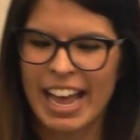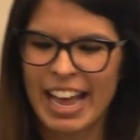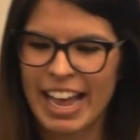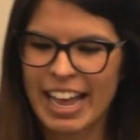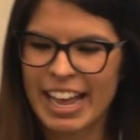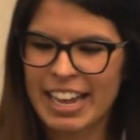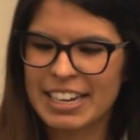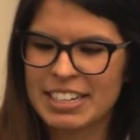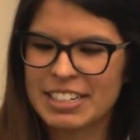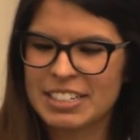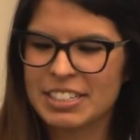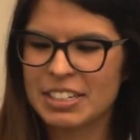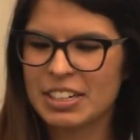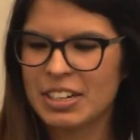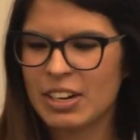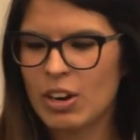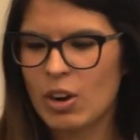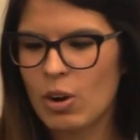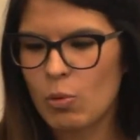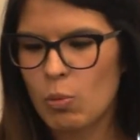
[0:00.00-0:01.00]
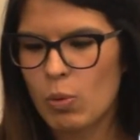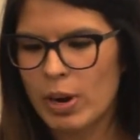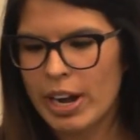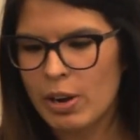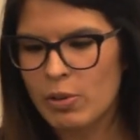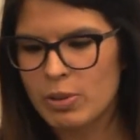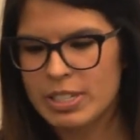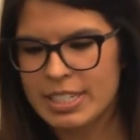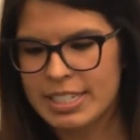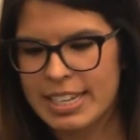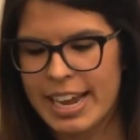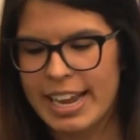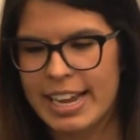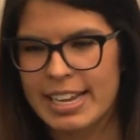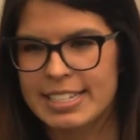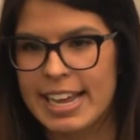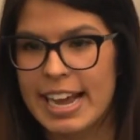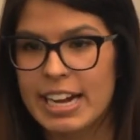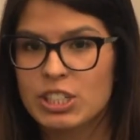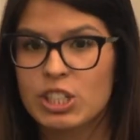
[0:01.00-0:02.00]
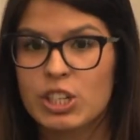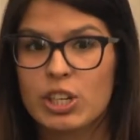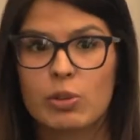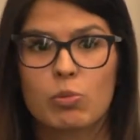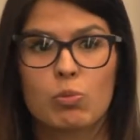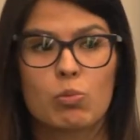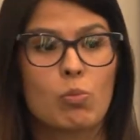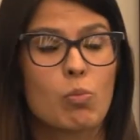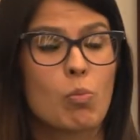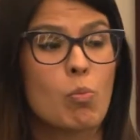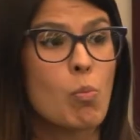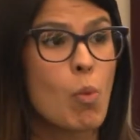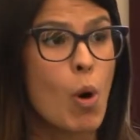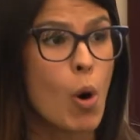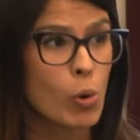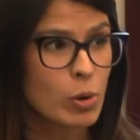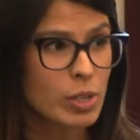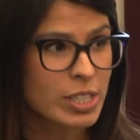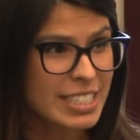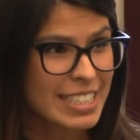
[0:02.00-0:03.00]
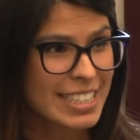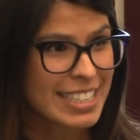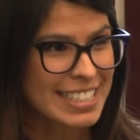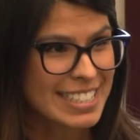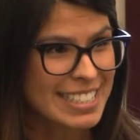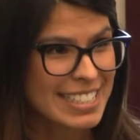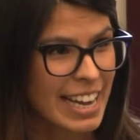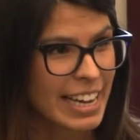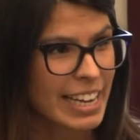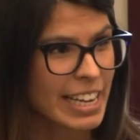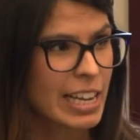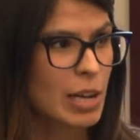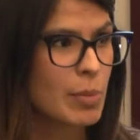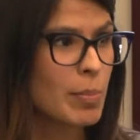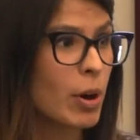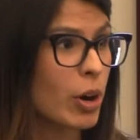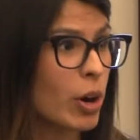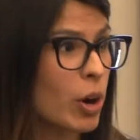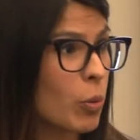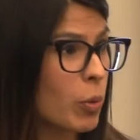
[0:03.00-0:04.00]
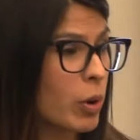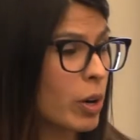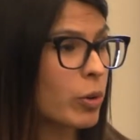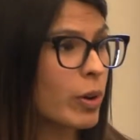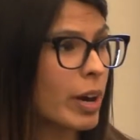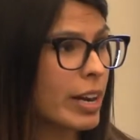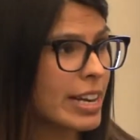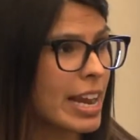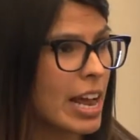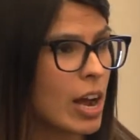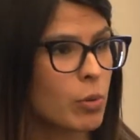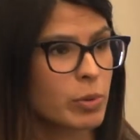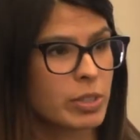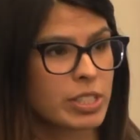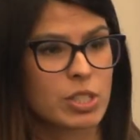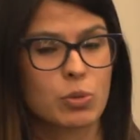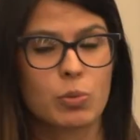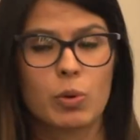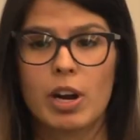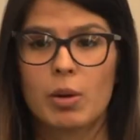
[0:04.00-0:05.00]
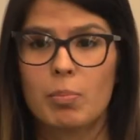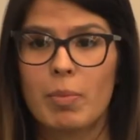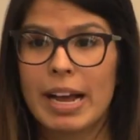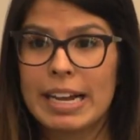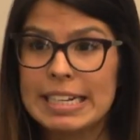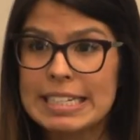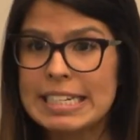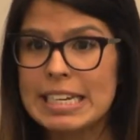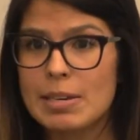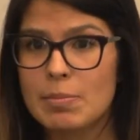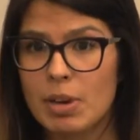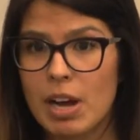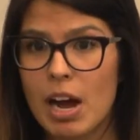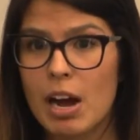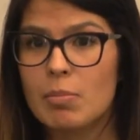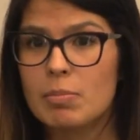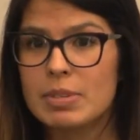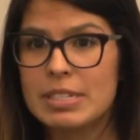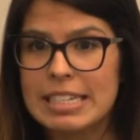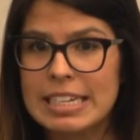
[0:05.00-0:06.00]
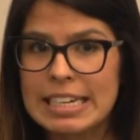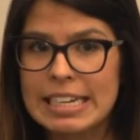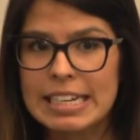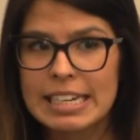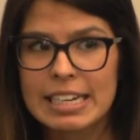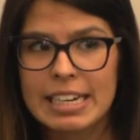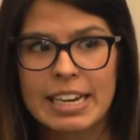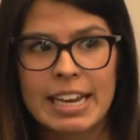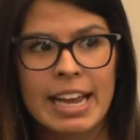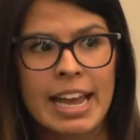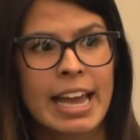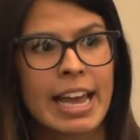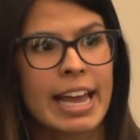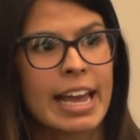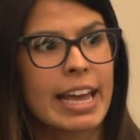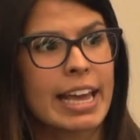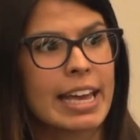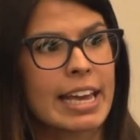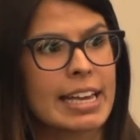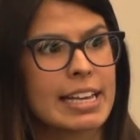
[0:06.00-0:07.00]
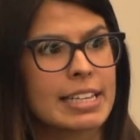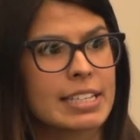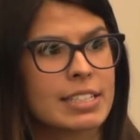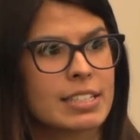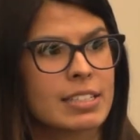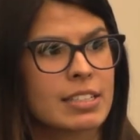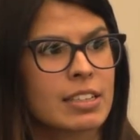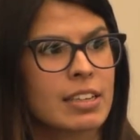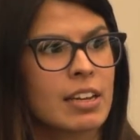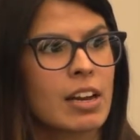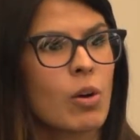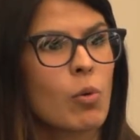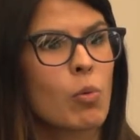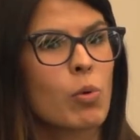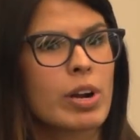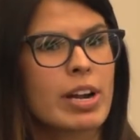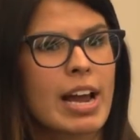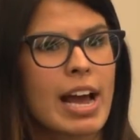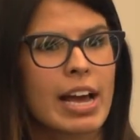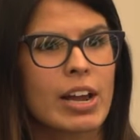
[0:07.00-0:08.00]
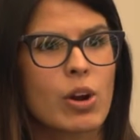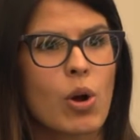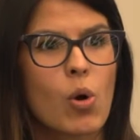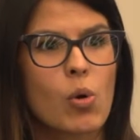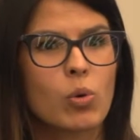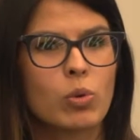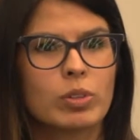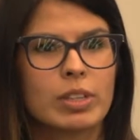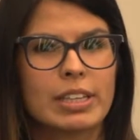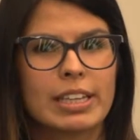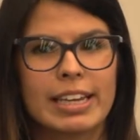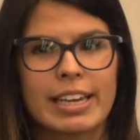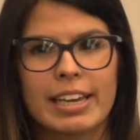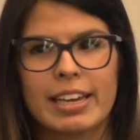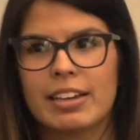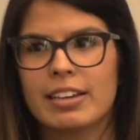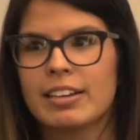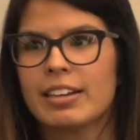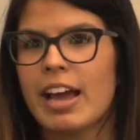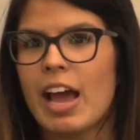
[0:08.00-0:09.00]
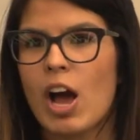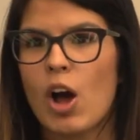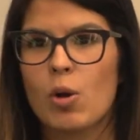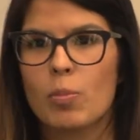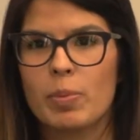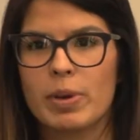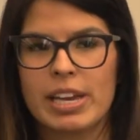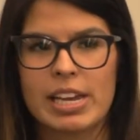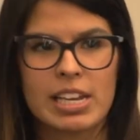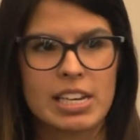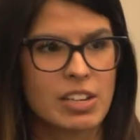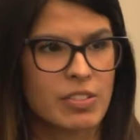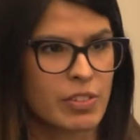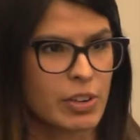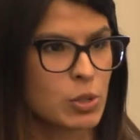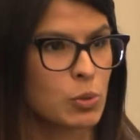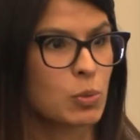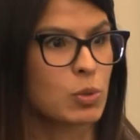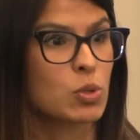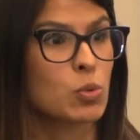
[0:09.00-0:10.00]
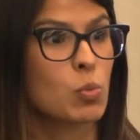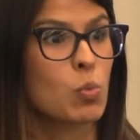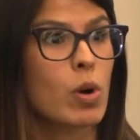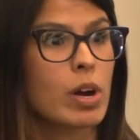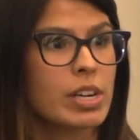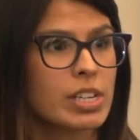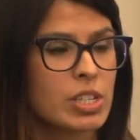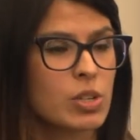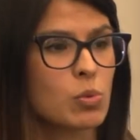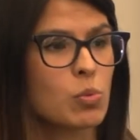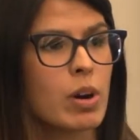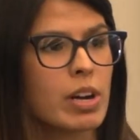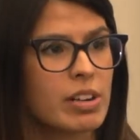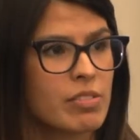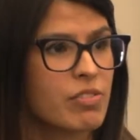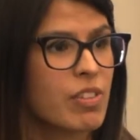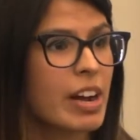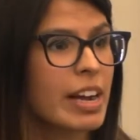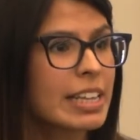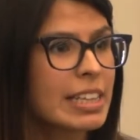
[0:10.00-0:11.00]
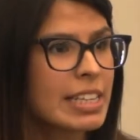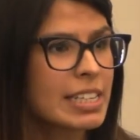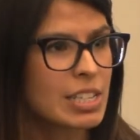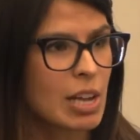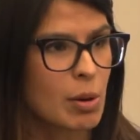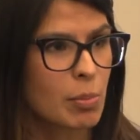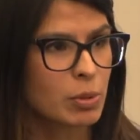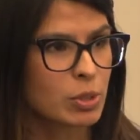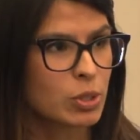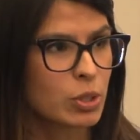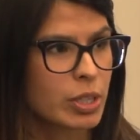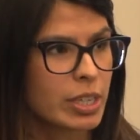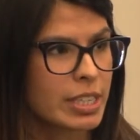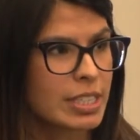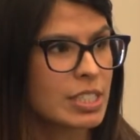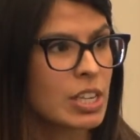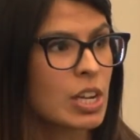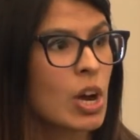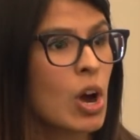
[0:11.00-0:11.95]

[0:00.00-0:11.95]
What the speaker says: And what I would say is actually most exciting about our work right now, which is where my team comes in, is we're not only helping individuals one-to-one find these opportunities,